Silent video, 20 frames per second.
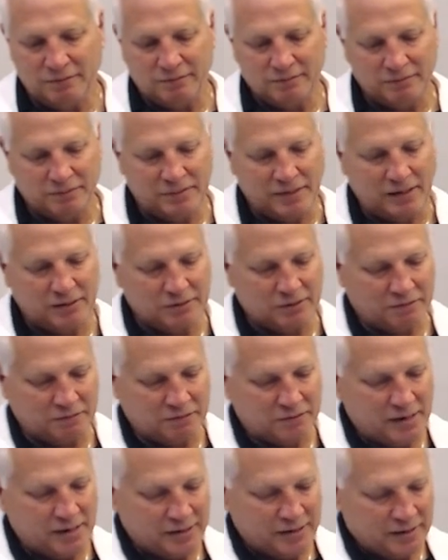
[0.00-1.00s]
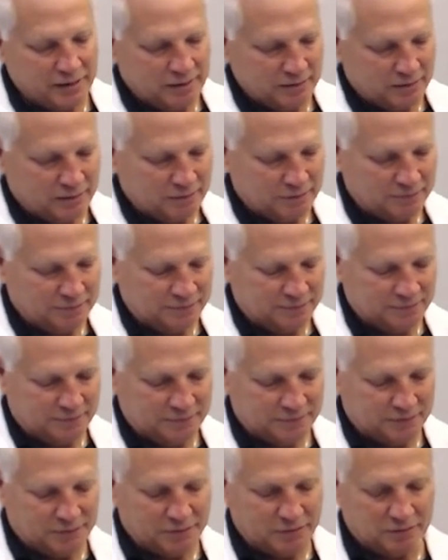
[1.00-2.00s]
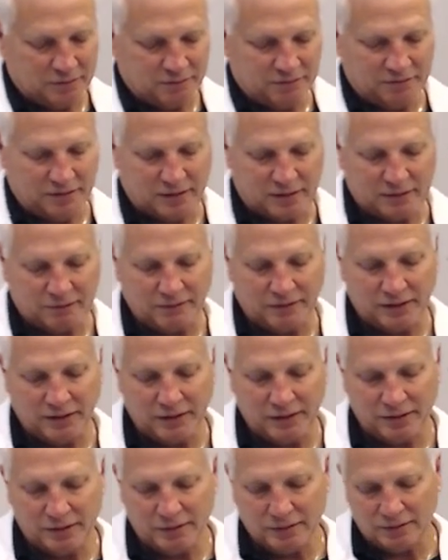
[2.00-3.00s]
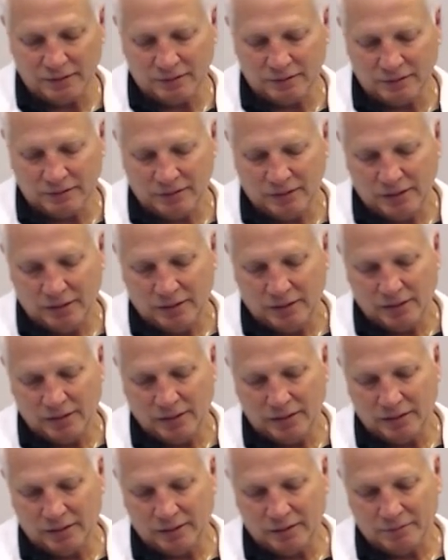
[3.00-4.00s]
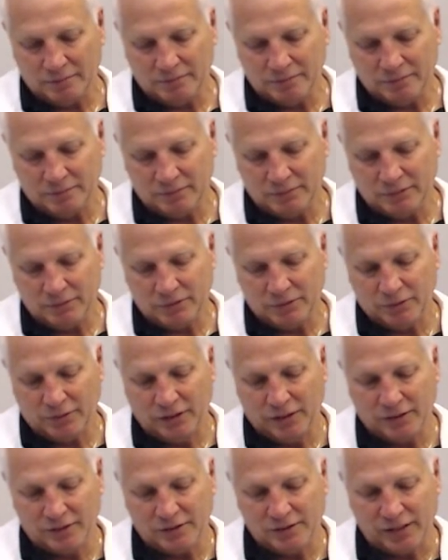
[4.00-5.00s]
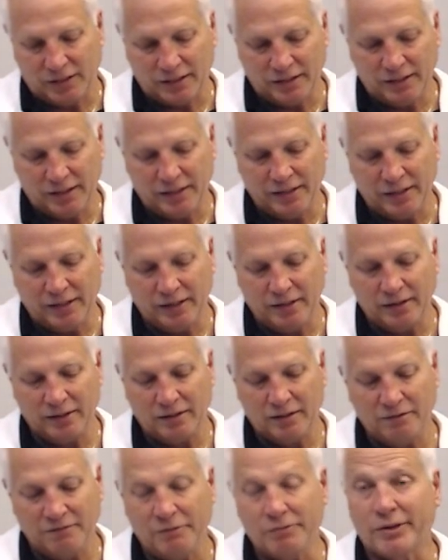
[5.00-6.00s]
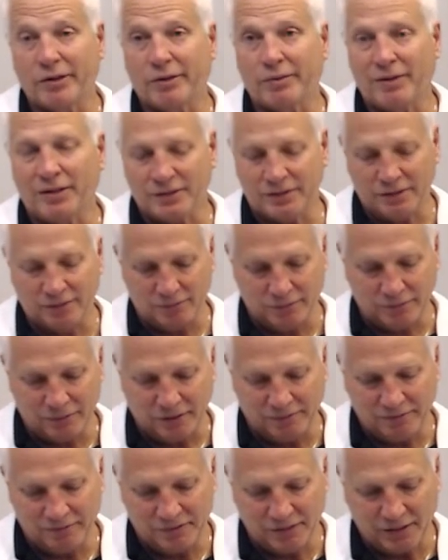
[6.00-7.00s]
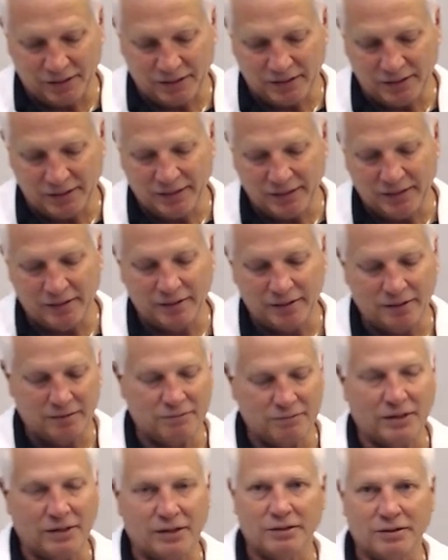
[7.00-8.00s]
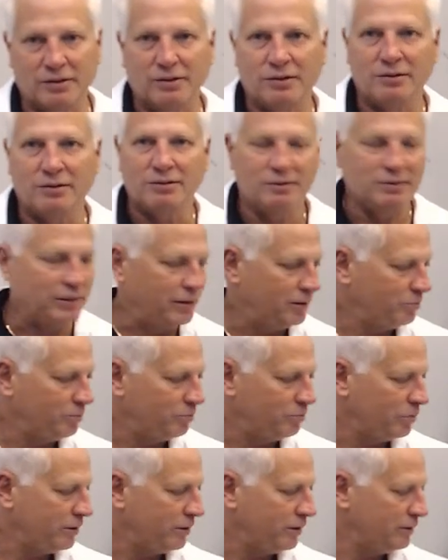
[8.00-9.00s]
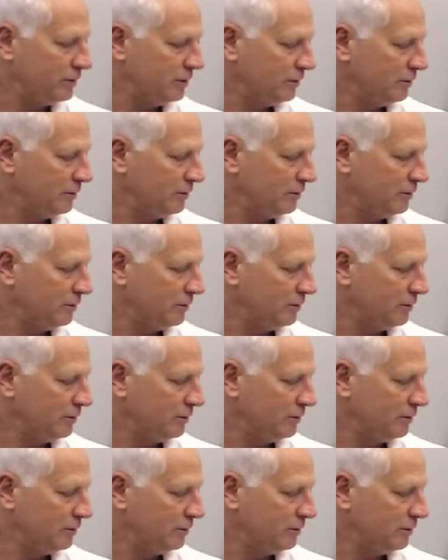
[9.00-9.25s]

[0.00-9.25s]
From now till Friday, if you're in an effective area, you'll get second day air. If you request it, we'll give you second day air at regular air price.